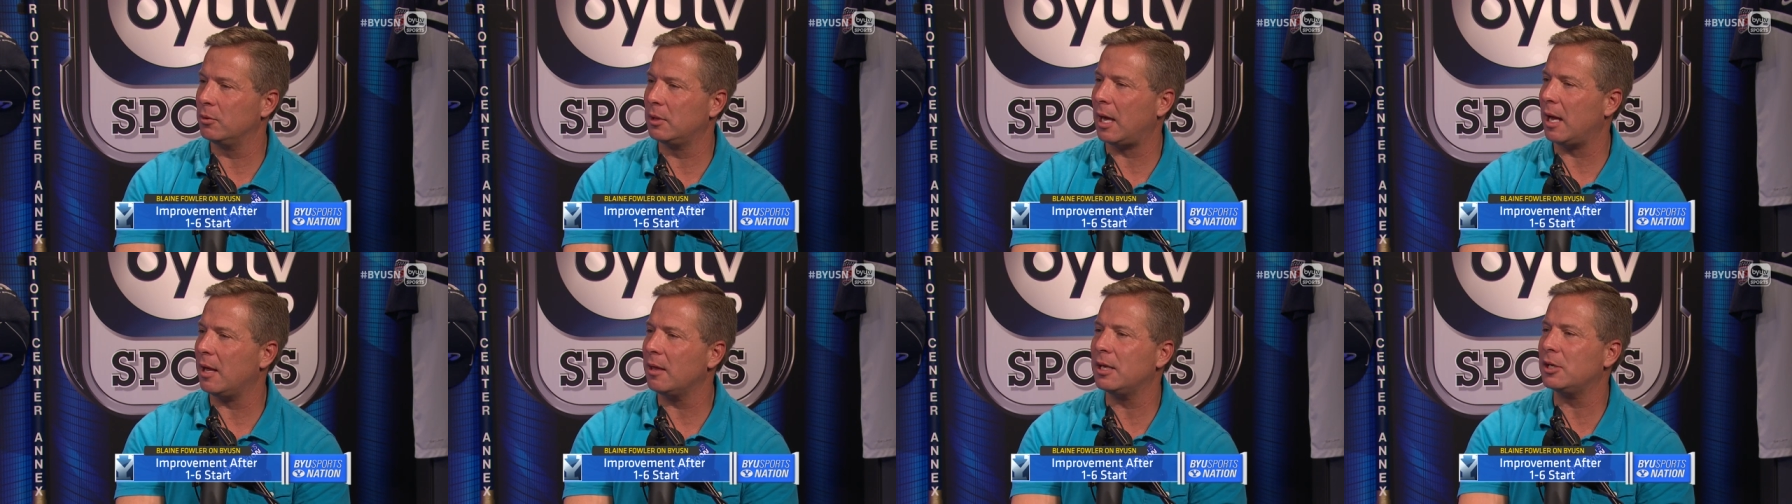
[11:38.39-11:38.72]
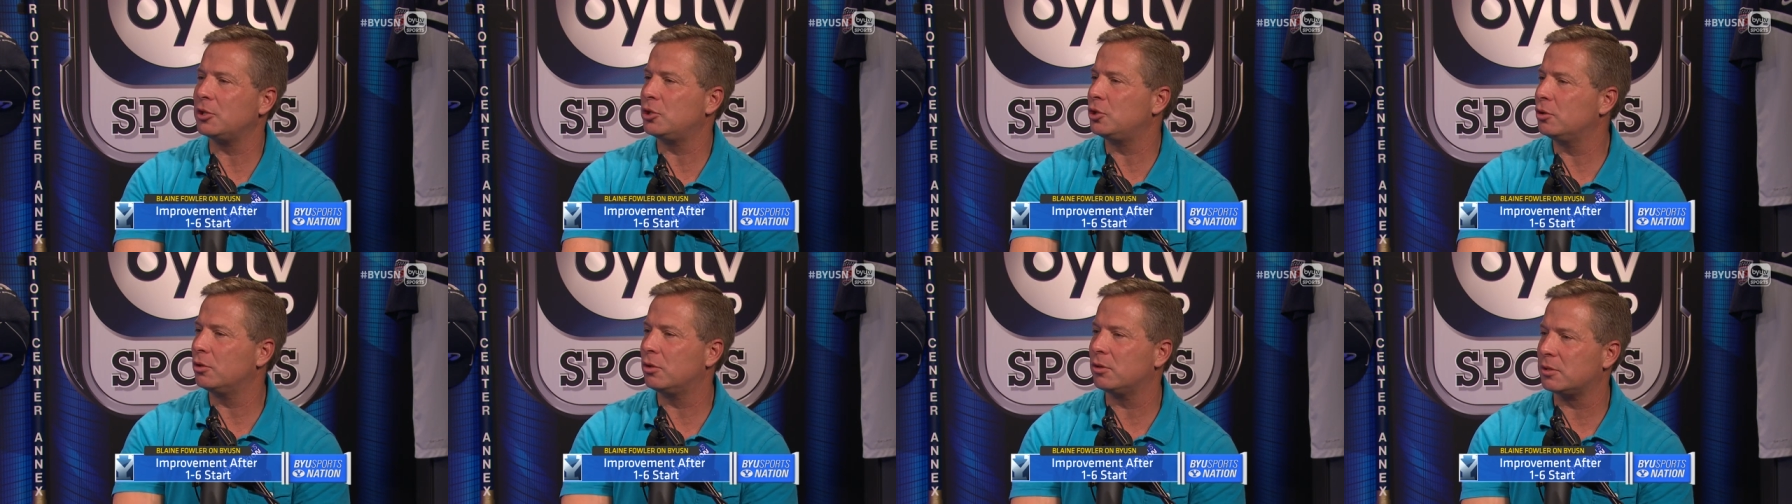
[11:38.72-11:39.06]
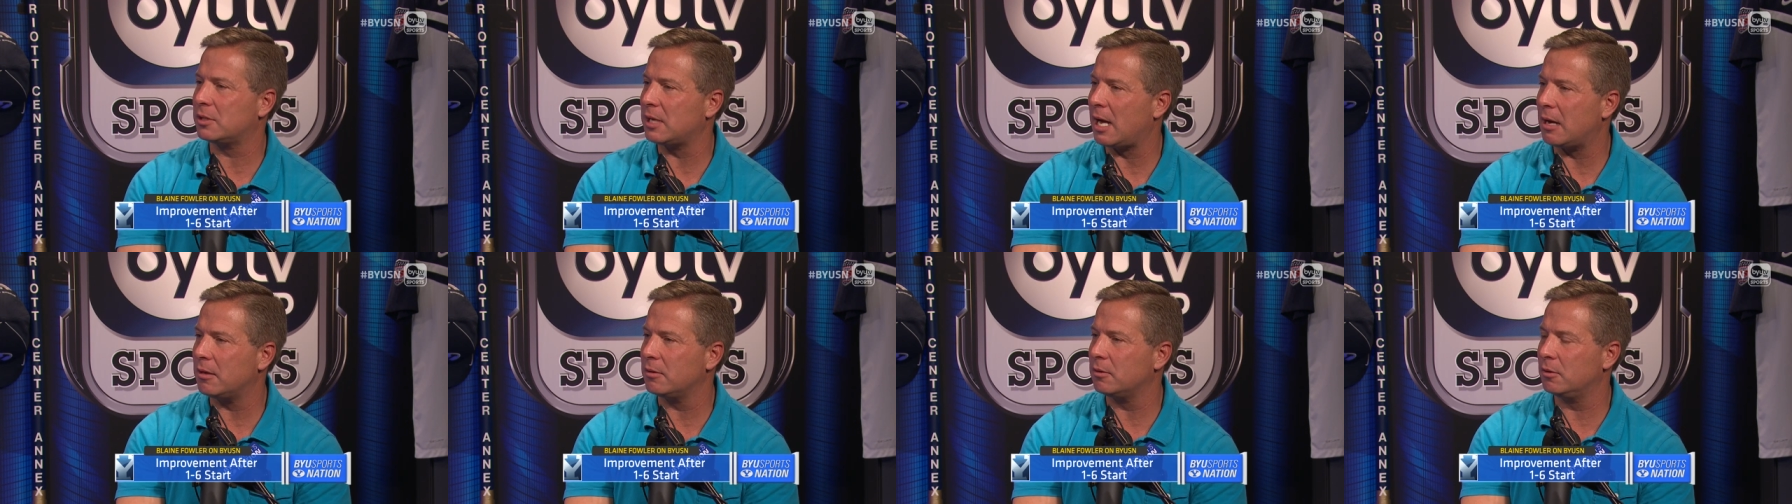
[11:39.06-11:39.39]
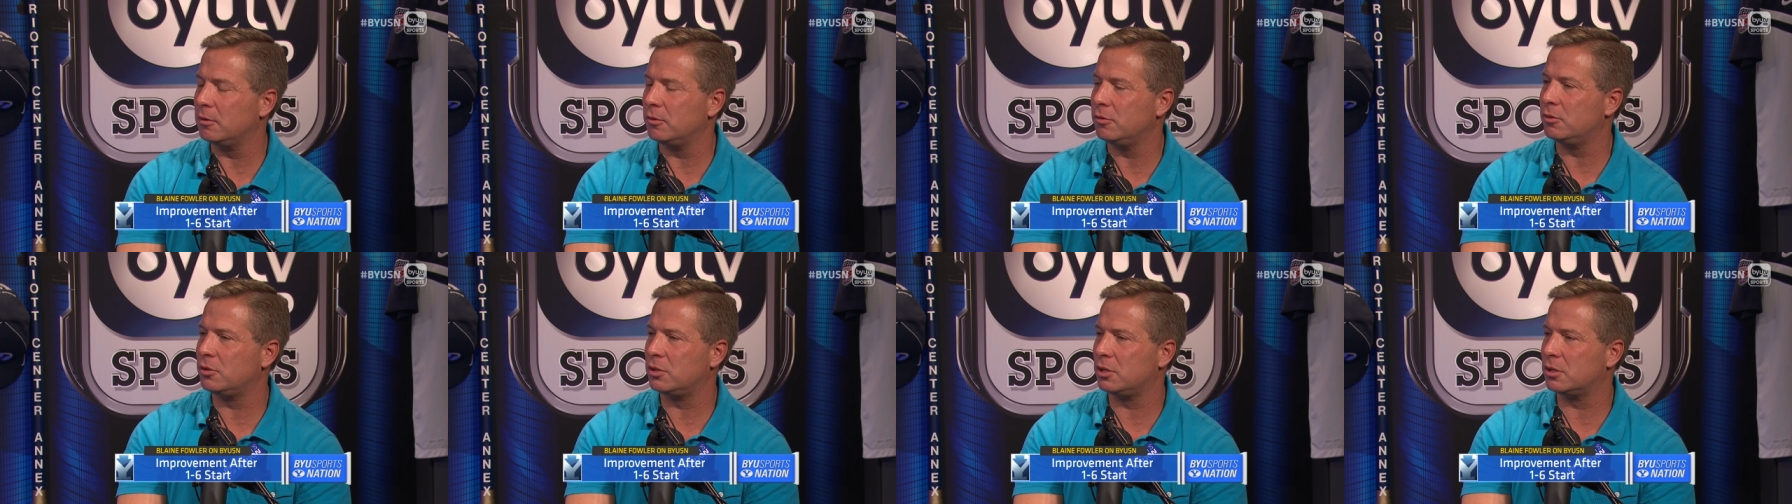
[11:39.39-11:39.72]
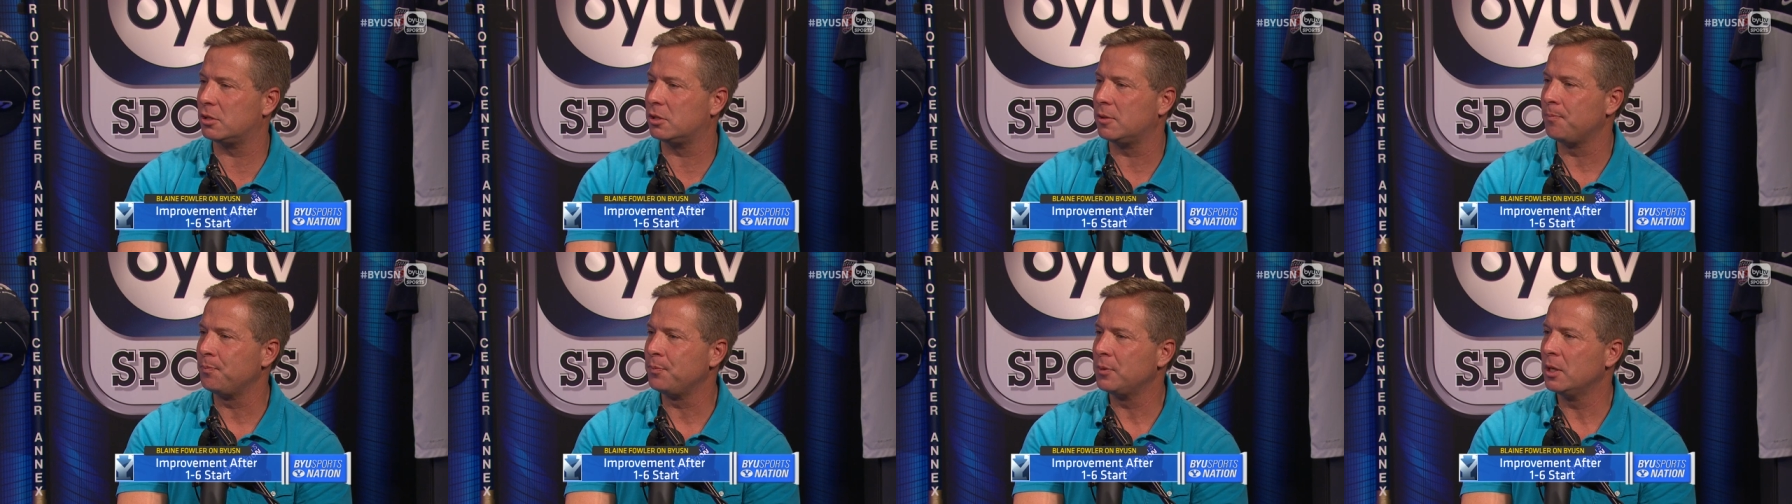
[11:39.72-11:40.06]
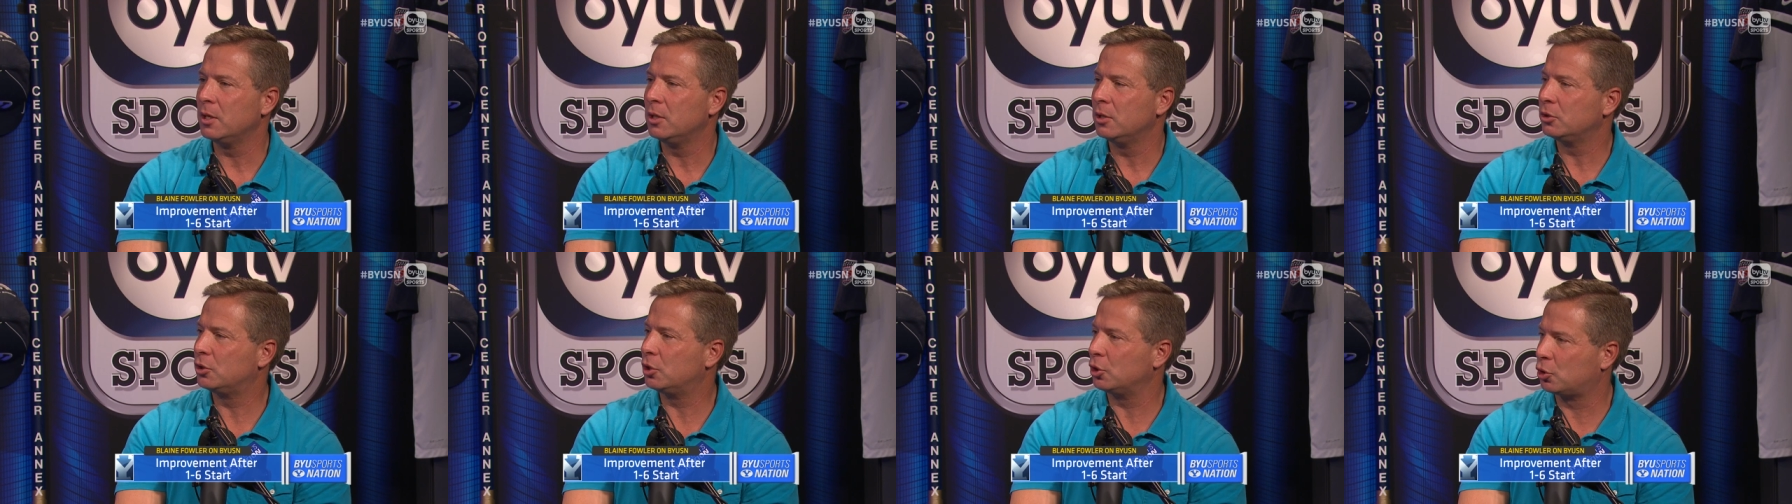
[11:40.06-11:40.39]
LSU goes out and loses to